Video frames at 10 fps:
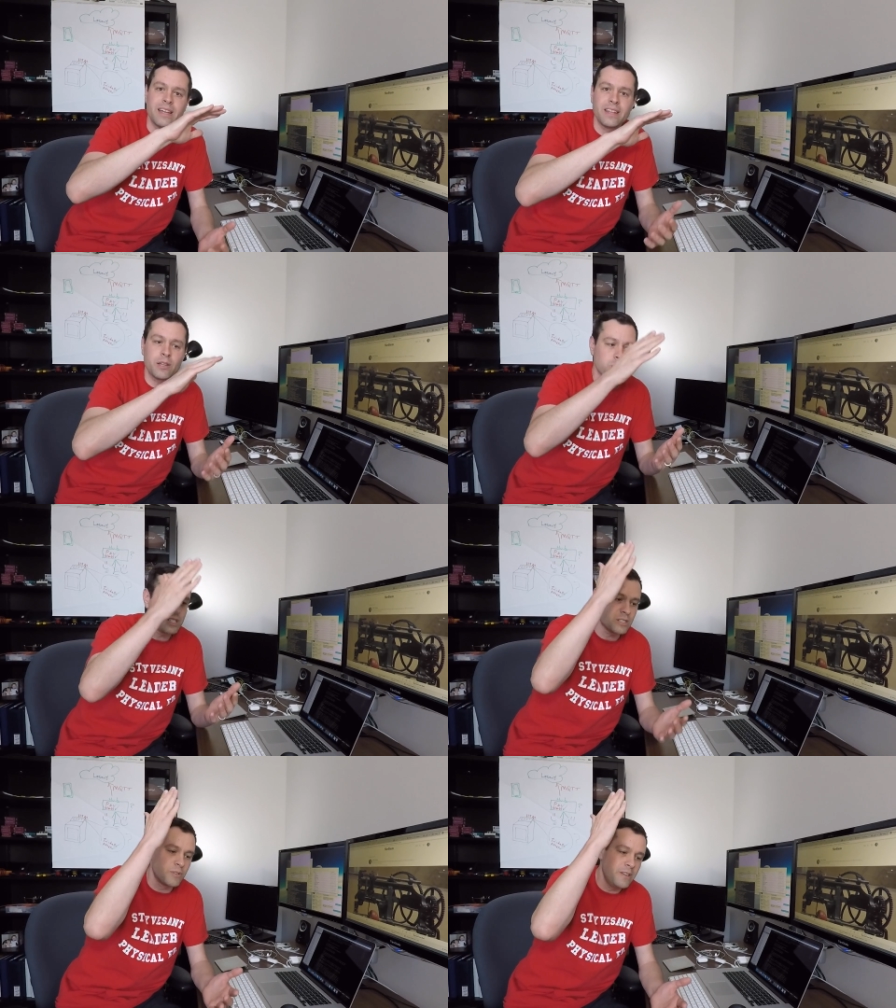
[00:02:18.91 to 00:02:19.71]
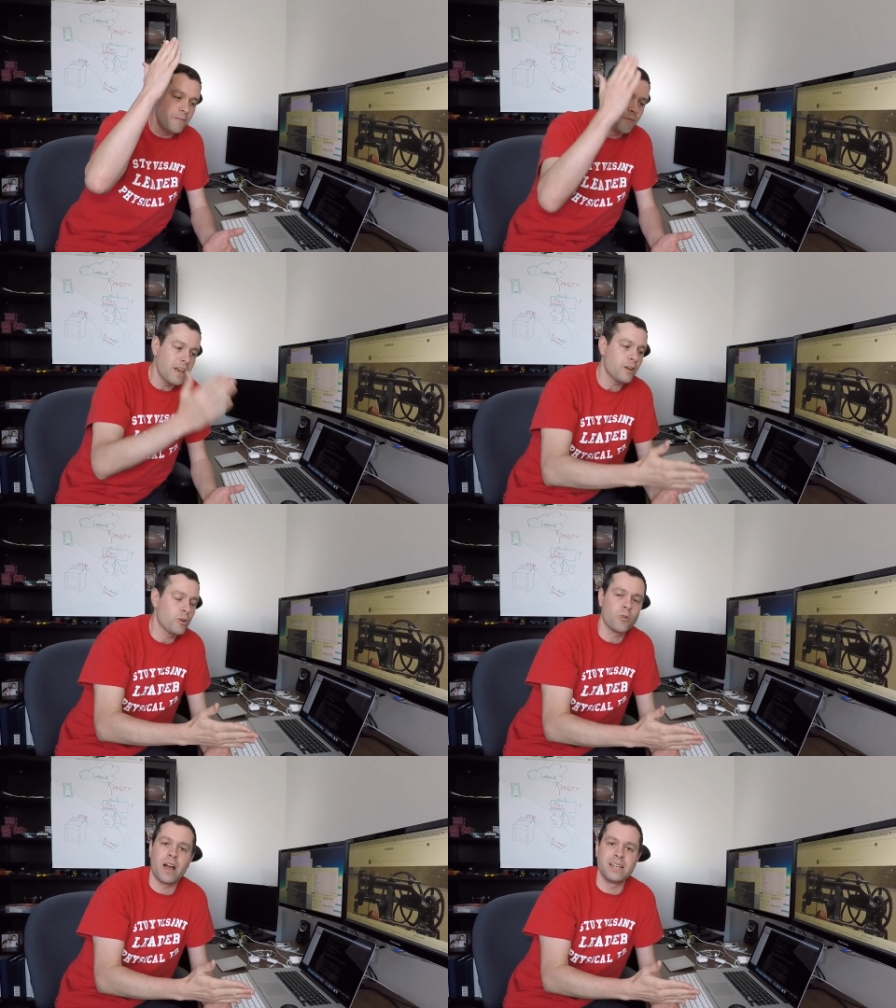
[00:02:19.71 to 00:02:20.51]
And then there was this event
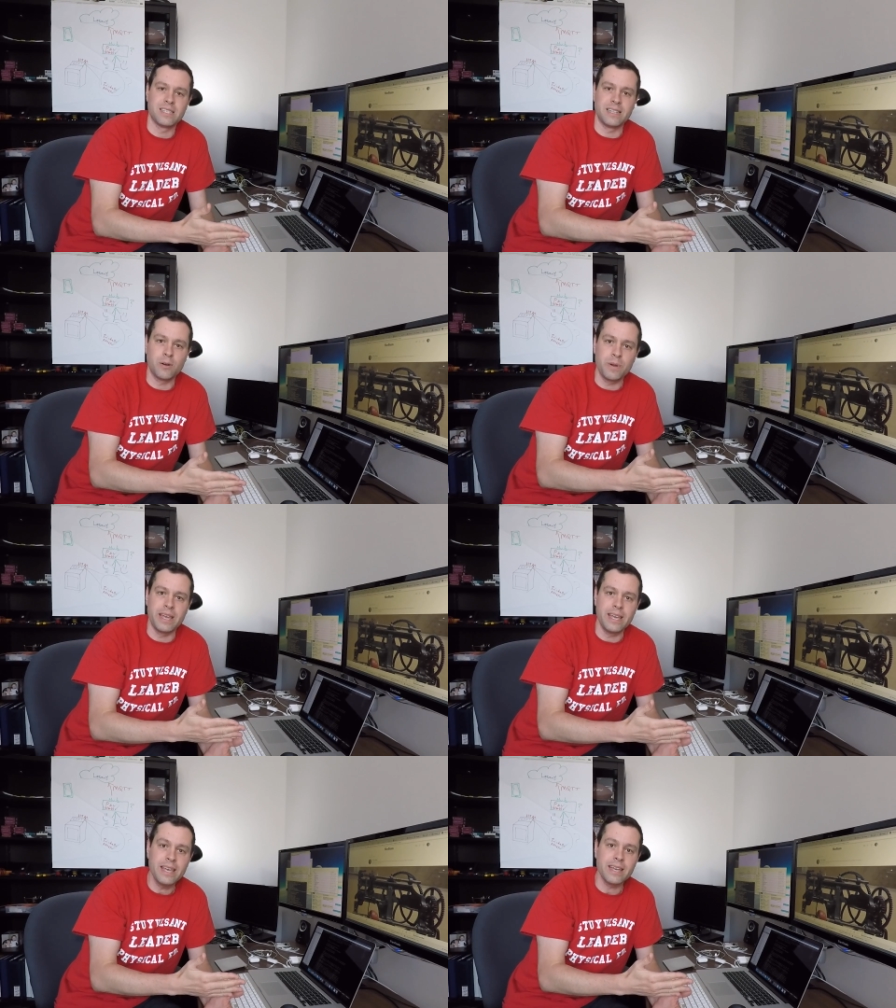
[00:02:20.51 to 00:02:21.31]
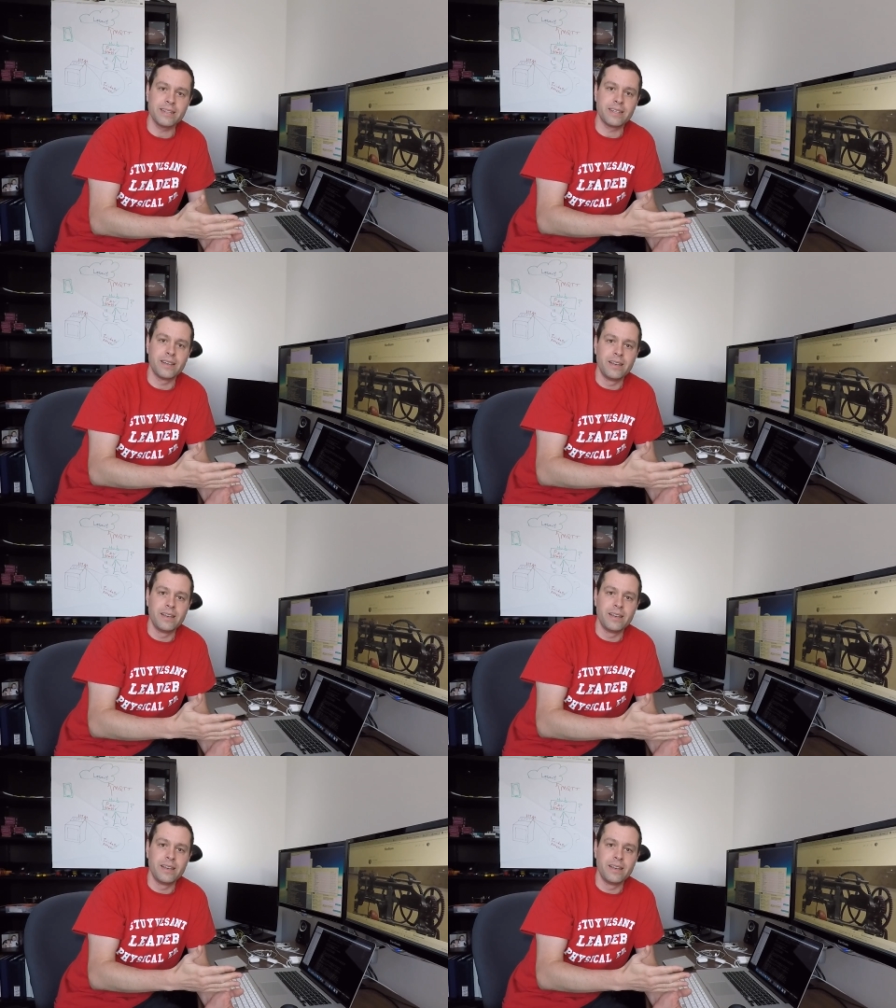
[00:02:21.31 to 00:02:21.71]
horizon that we hit